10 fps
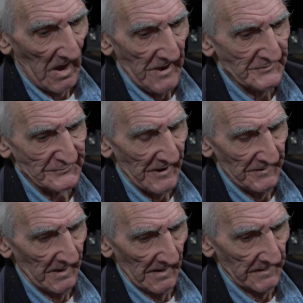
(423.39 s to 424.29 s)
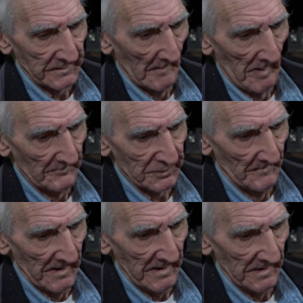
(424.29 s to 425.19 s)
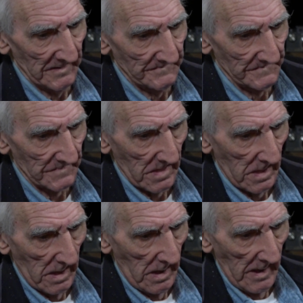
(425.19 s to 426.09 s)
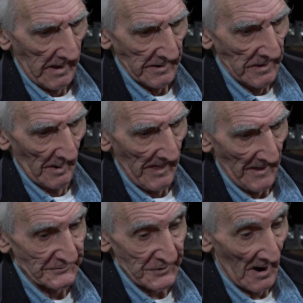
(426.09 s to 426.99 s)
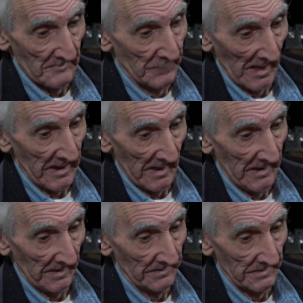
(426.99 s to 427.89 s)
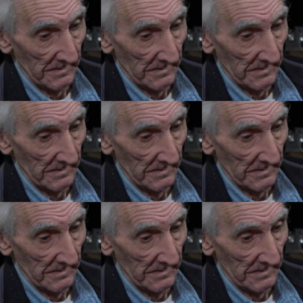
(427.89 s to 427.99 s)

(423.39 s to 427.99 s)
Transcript: He said he'd come up to me and he knew I'd started playing and